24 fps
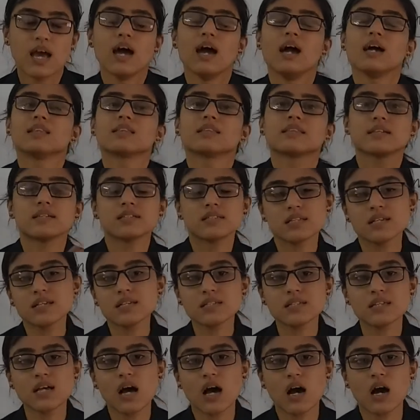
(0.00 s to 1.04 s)
and this
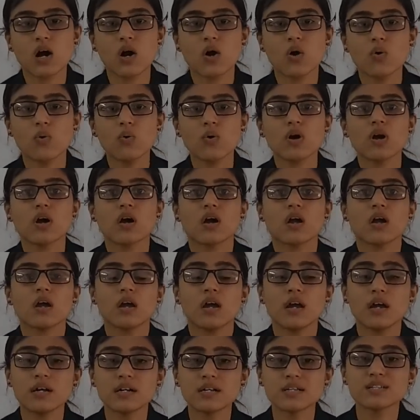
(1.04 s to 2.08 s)
is how
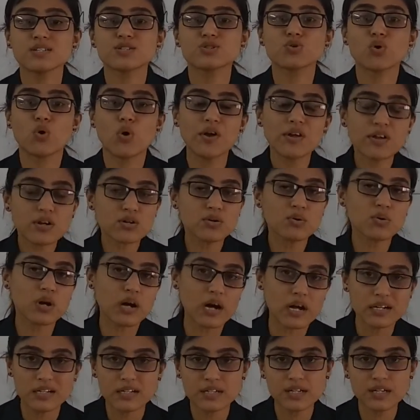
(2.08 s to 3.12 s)
it is going to
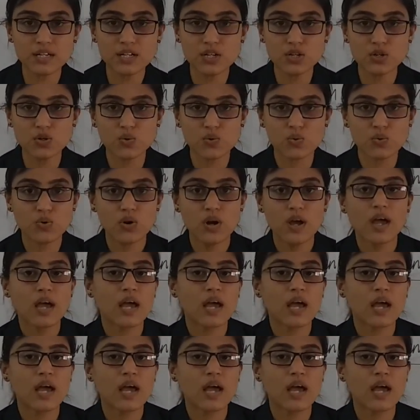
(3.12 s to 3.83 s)
continue